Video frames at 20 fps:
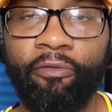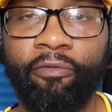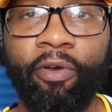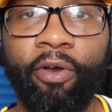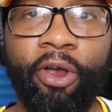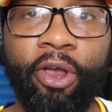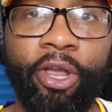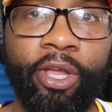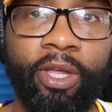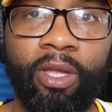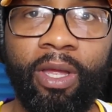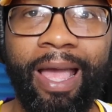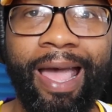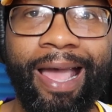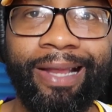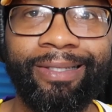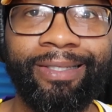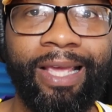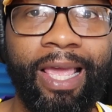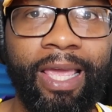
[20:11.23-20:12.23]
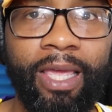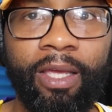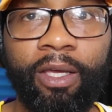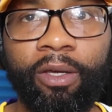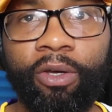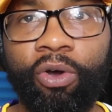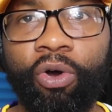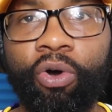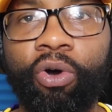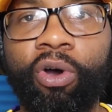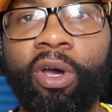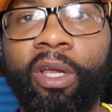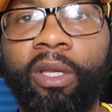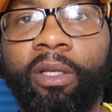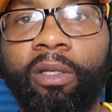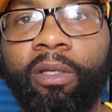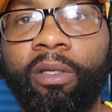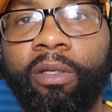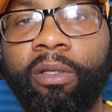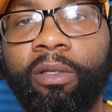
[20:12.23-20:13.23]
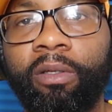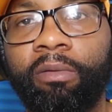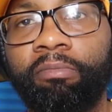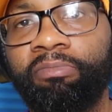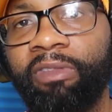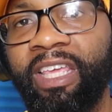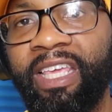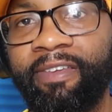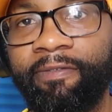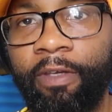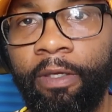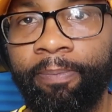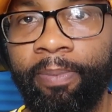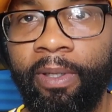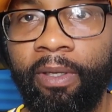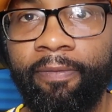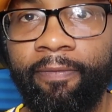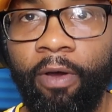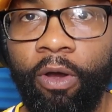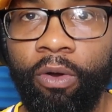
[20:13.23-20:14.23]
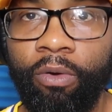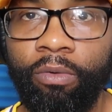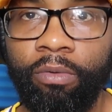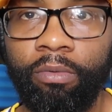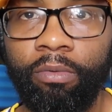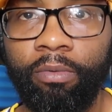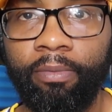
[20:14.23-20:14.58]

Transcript: very hot take on the MVP vote.